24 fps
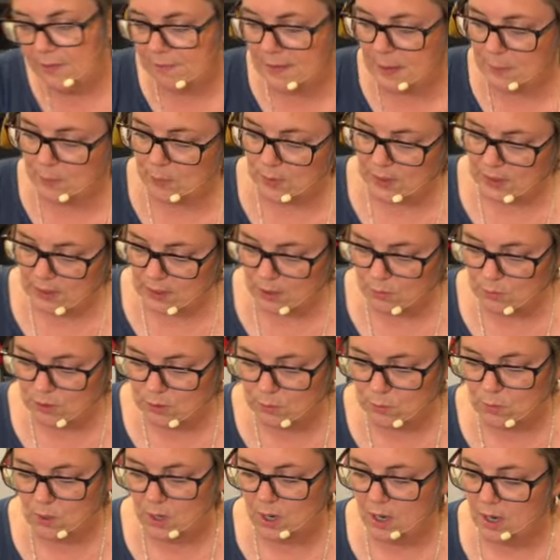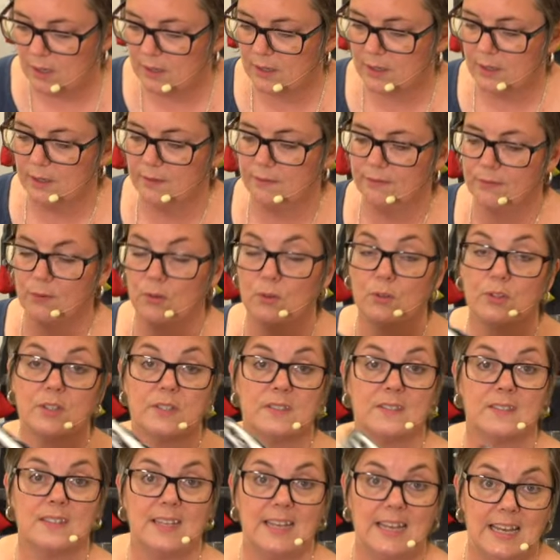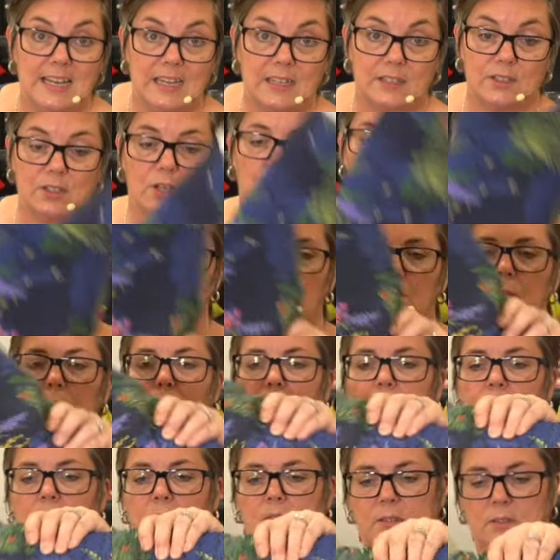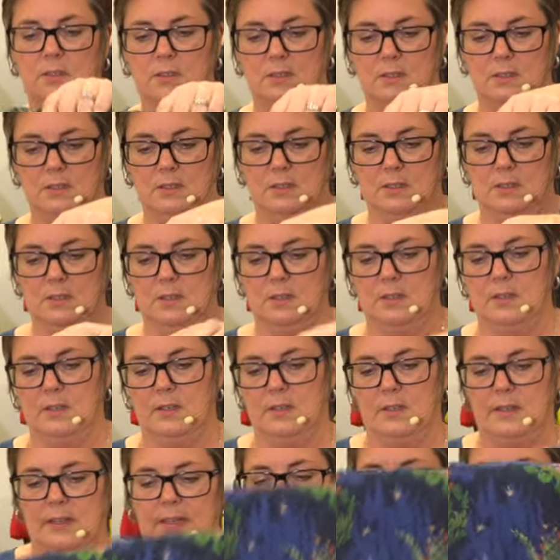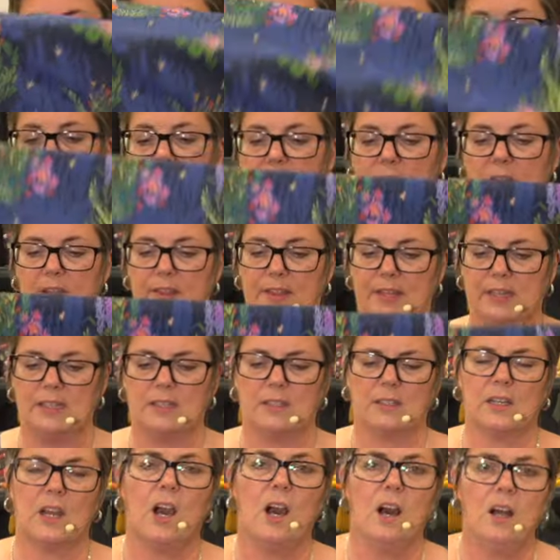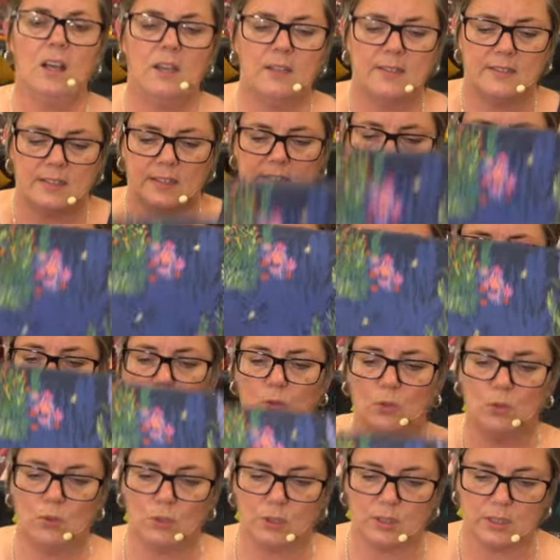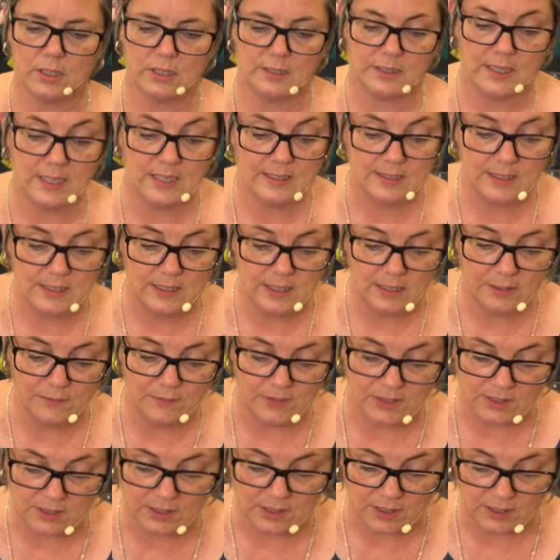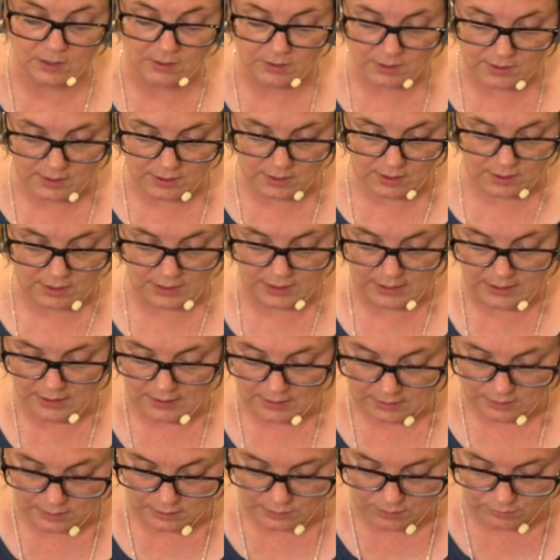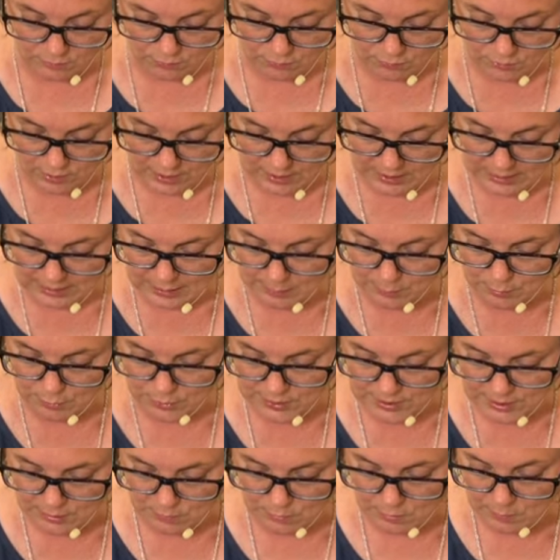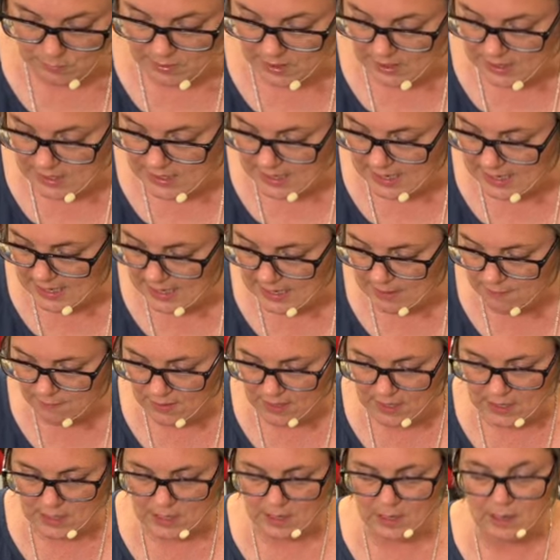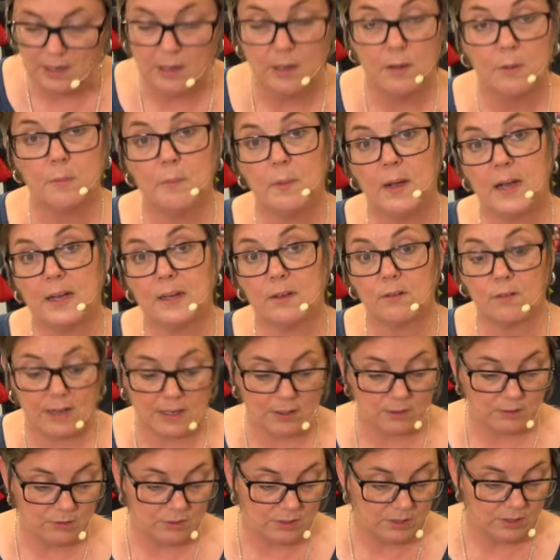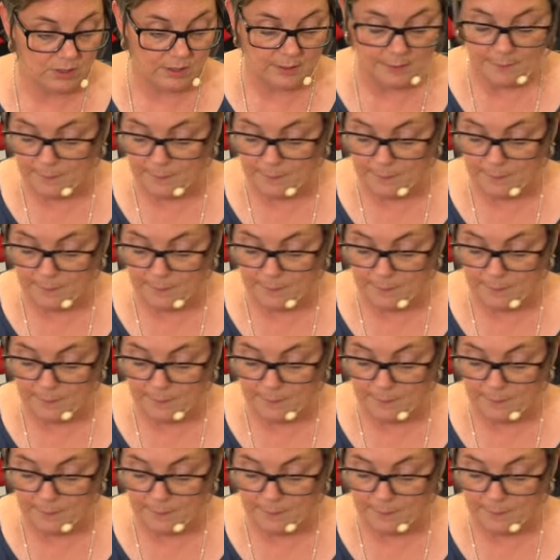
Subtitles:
fabric that would work for the Celia top is this. I think the colours in this are gorgeous. It's another viscose, so it's a really pretty one with a navy background.